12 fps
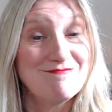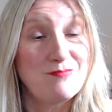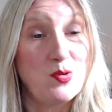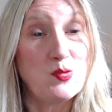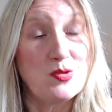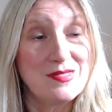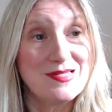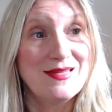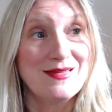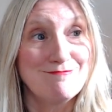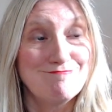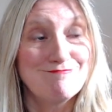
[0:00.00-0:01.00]
but we'll
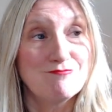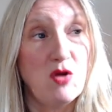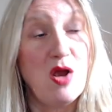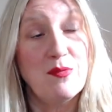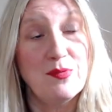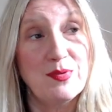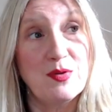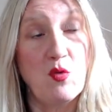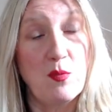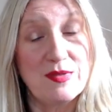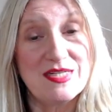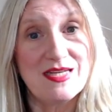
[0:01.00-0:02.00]
see. Probably
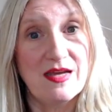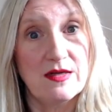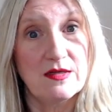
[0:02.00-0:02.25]
won't be ten.